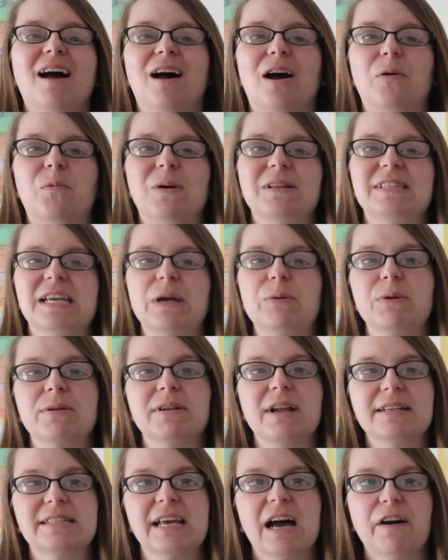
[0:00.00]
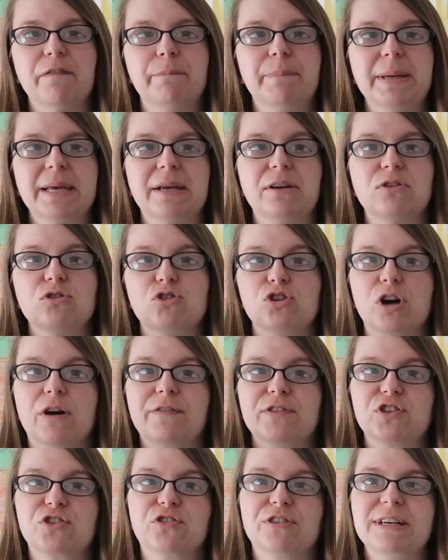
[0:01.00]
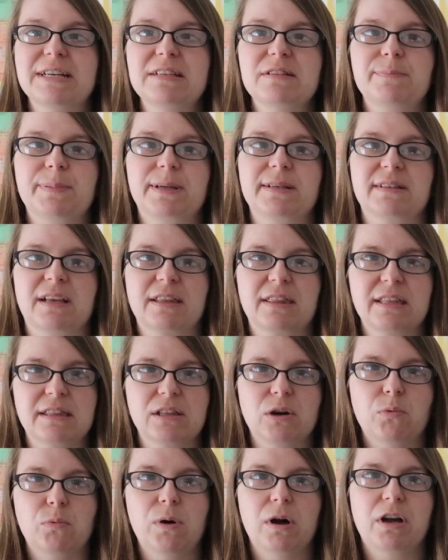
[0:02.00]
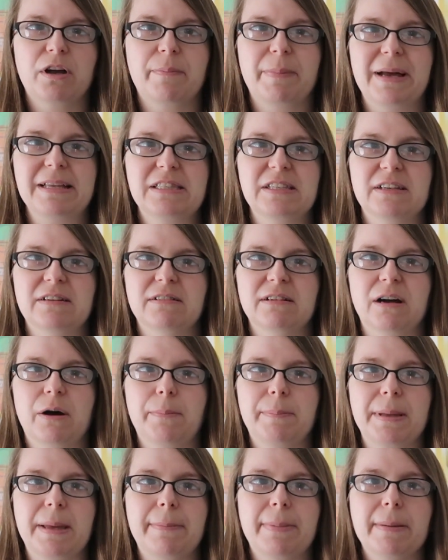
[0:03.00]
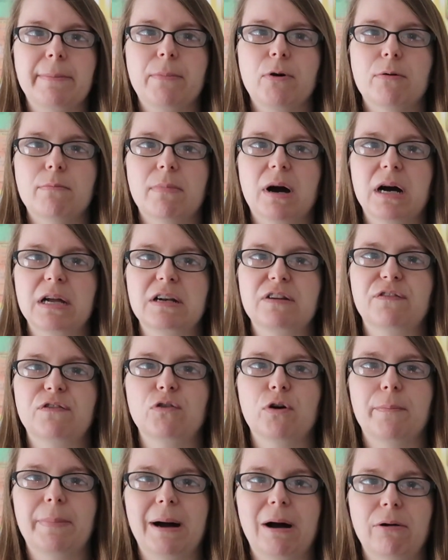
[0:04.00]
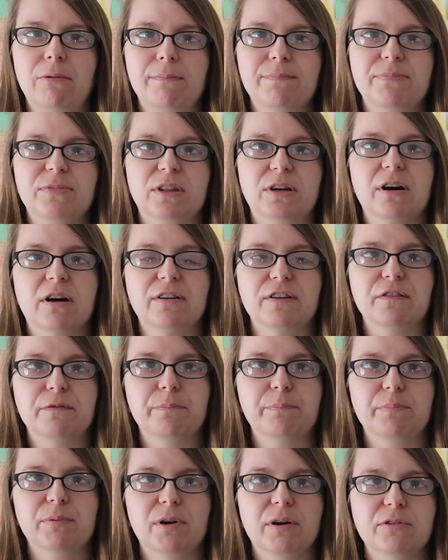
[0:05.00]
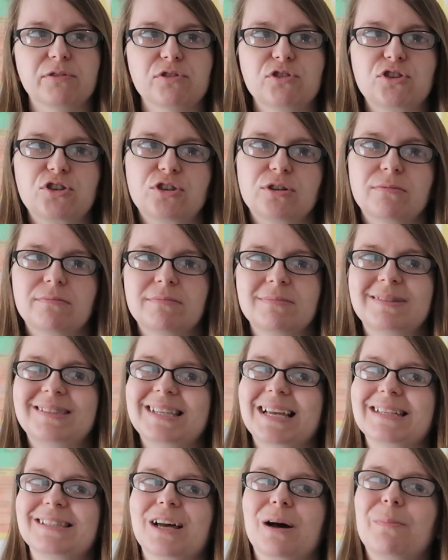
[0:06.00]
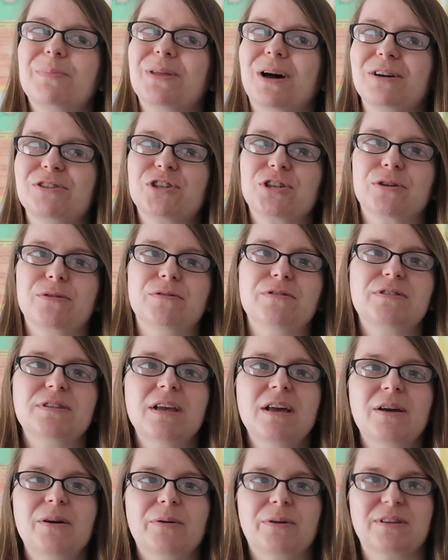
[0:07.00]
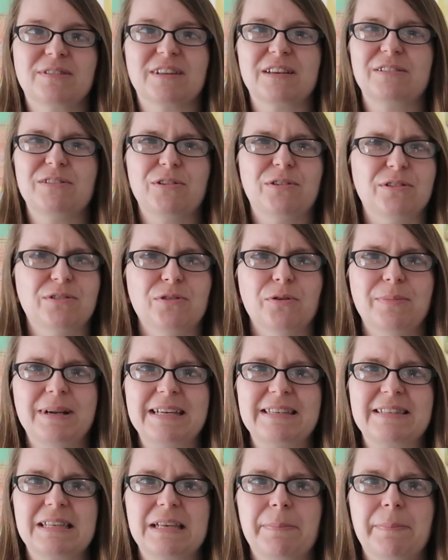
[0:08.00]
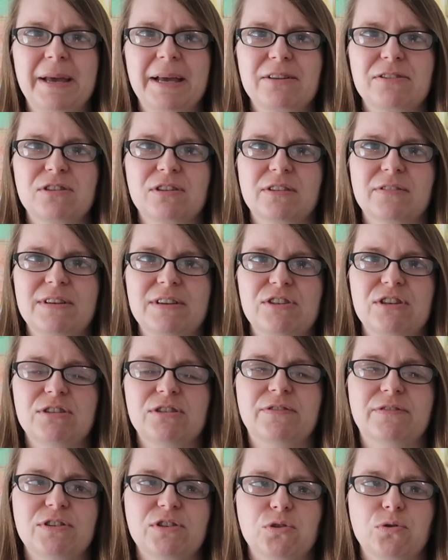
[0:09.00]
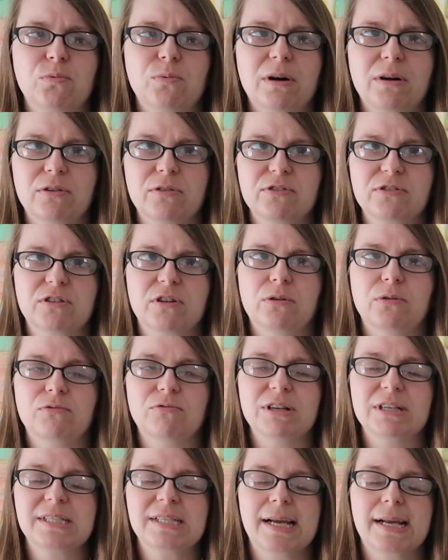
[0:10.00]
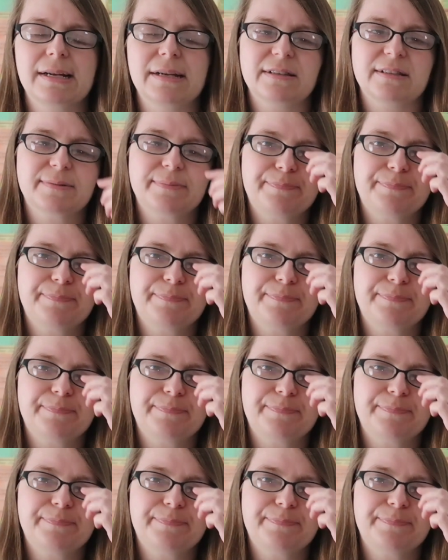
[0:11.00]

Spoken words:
one day we'd like to have big Java trees because I think they'll work better, and I'll be a bit more mindful about the kind of branch setup that I choose, because you can normally see pictures of each individual one on certain retailers.